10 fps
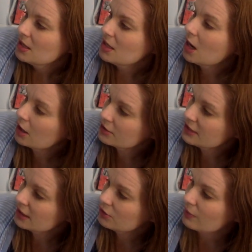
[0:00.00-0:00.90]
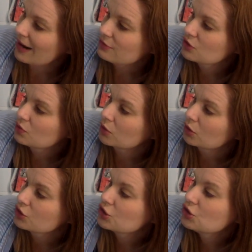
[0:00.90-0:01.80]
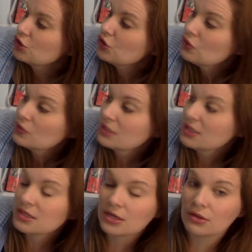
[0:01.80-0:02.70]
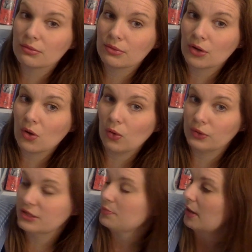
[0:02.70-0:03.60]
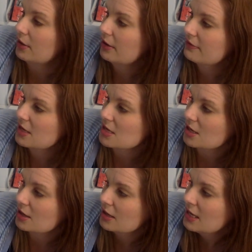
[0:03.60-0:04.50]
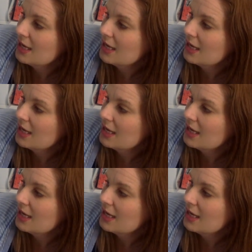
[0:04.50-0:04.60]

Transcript: The Arctic ground squirrel snoozes through the coldest part of the year.